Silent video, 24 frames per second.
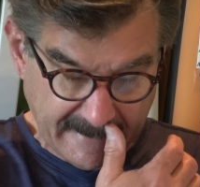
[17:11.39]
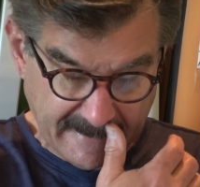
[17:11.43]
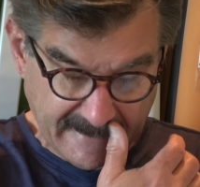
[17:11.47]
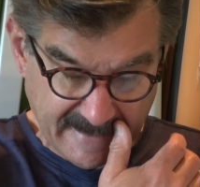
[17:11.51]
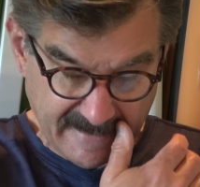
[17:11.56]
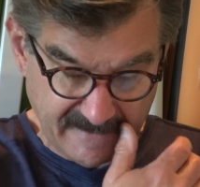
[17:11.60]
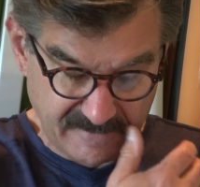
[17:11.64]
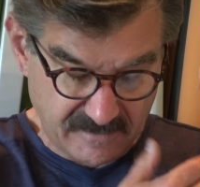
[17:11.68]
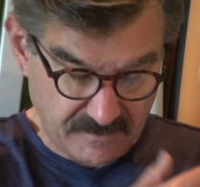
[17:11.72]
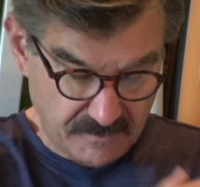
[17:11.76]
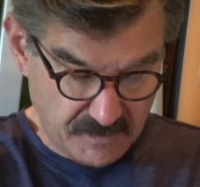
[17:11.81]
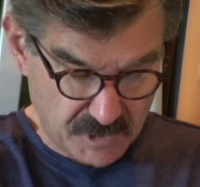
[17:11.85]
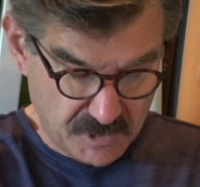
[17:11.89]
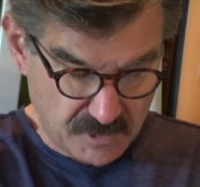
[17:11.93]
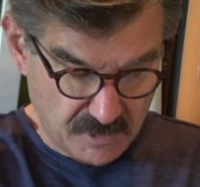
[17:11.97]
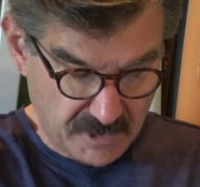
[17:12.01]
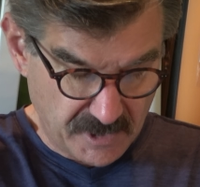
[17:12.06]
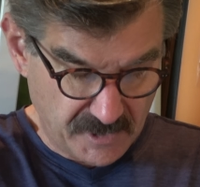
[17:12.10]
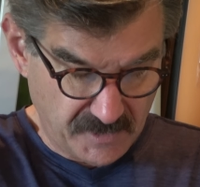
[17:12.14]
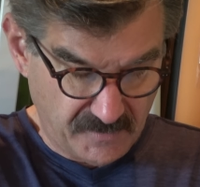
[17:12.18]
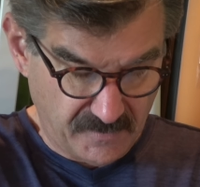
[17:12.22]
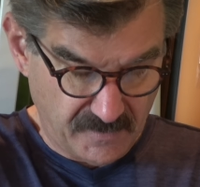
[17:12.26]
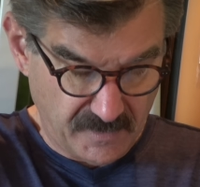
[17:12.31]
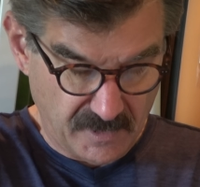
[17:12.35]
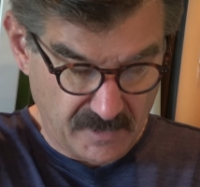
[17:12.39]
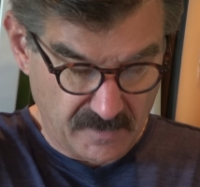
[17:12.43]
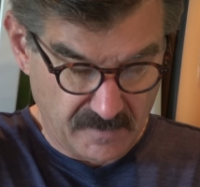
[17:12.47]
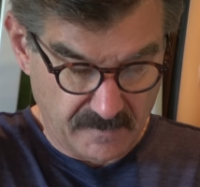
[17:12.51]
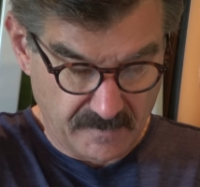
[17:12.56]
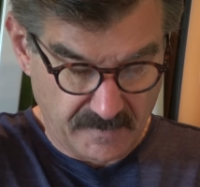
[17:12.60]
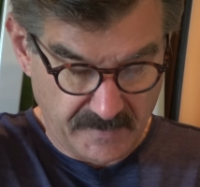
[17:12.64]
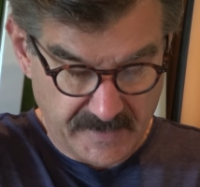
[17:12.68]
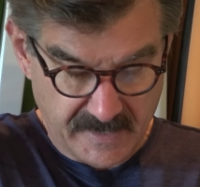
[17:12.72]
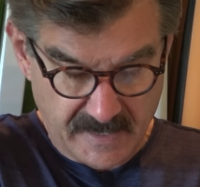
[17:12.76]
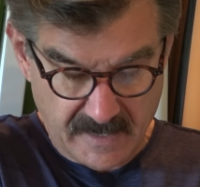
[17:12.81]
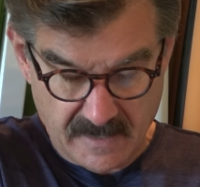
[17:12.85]
I have some stories for you.
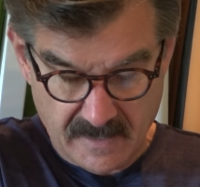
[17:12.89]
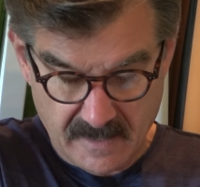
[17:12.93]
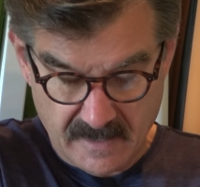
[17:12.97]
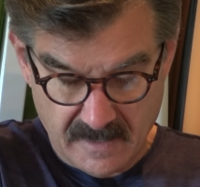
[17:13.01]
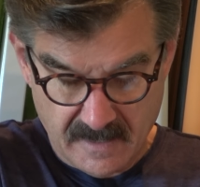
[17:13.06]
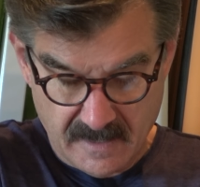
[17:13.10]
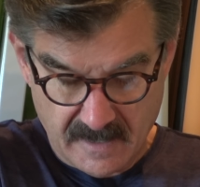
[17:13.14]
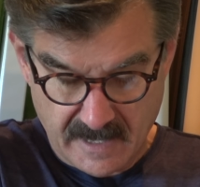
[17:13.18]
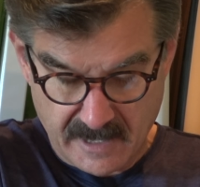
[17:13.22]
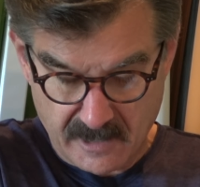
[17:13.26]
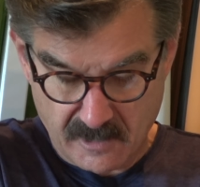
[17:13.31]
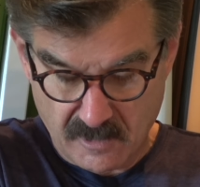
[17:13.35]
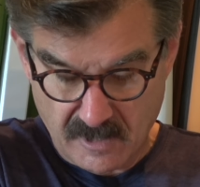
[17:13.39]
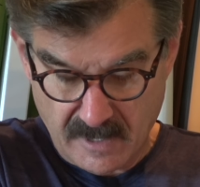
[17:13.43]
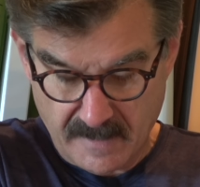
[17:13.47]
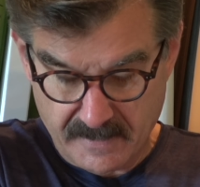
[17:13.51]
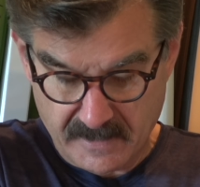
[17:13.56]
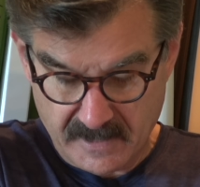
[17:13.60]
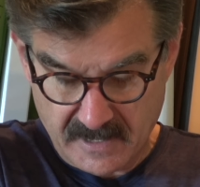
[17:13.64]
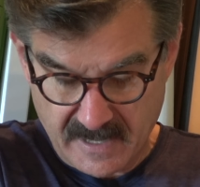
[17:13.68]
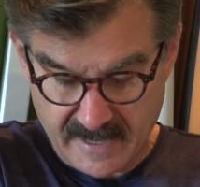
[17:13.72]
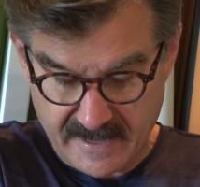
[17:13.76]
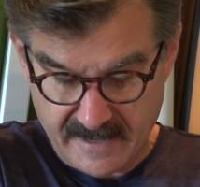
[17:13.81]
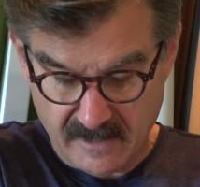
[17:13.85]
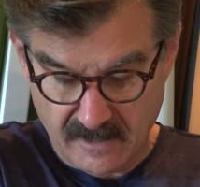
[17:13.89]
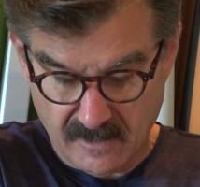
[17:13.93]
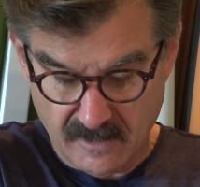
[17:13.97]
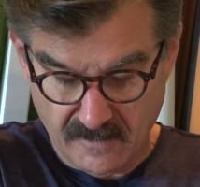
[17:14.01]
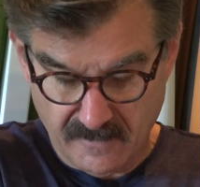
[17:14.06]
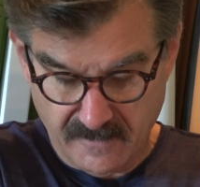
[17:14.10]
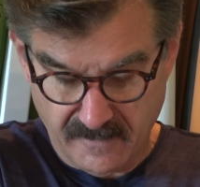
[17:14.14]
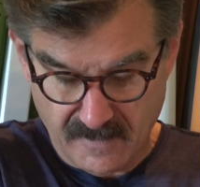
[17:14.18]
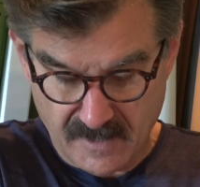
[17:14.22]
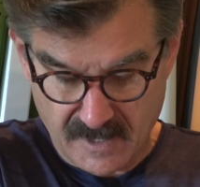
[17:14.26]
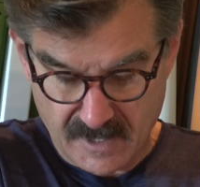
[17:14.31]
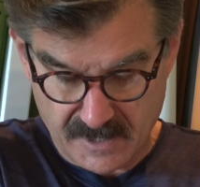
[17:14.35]
I grew up in Idaho
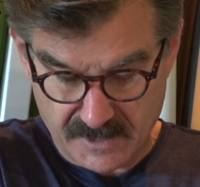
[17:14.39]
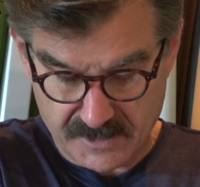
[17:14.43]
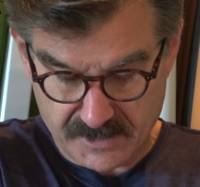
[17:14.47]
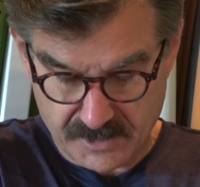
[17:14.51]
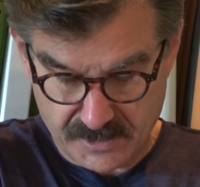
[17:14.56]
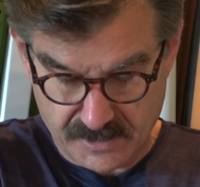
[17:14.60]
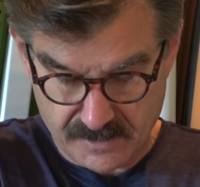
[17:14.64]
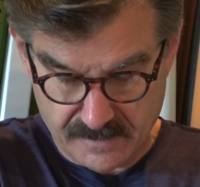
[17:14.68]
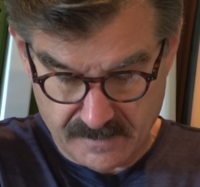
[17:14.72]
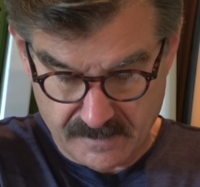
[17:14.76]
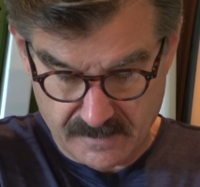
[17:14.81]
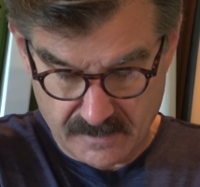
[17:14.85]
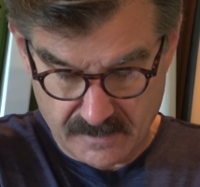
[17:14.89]
Falls.